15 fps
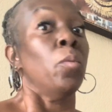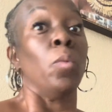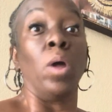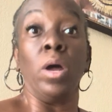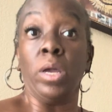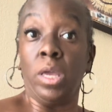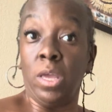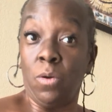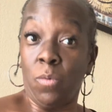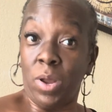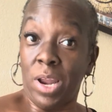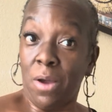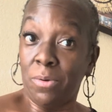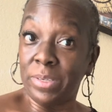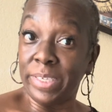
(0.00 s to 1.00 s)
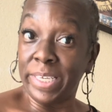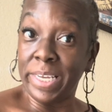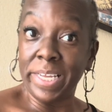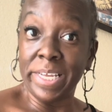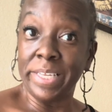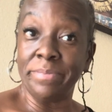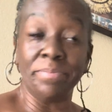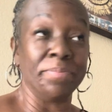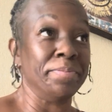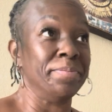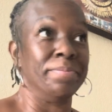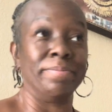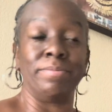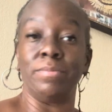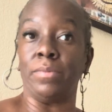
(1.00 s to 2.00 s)
Again, while I was in it,
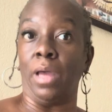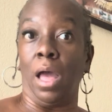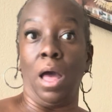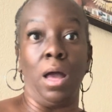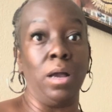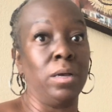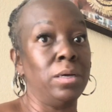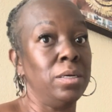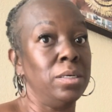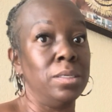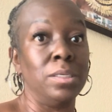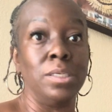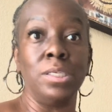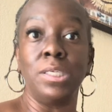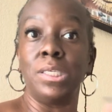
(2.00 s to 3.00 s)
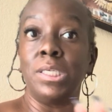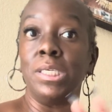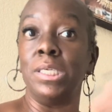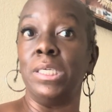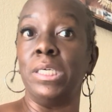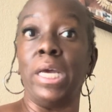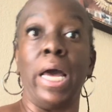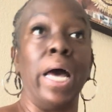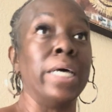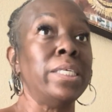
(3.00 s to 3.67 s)
I couldn't see, I